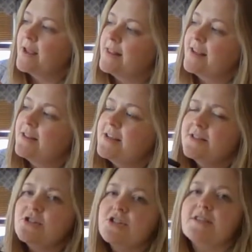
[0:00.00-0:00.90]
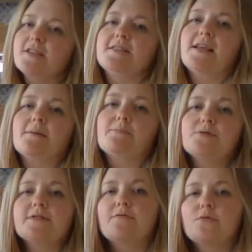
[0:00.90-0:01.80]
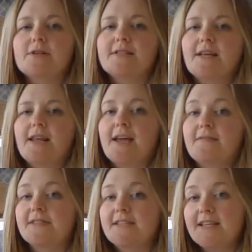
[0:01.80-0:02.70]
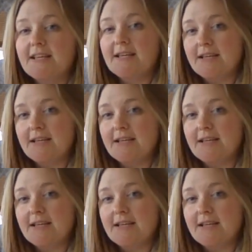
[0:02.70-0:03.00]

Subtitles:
Now, these are just examples of words that have CE,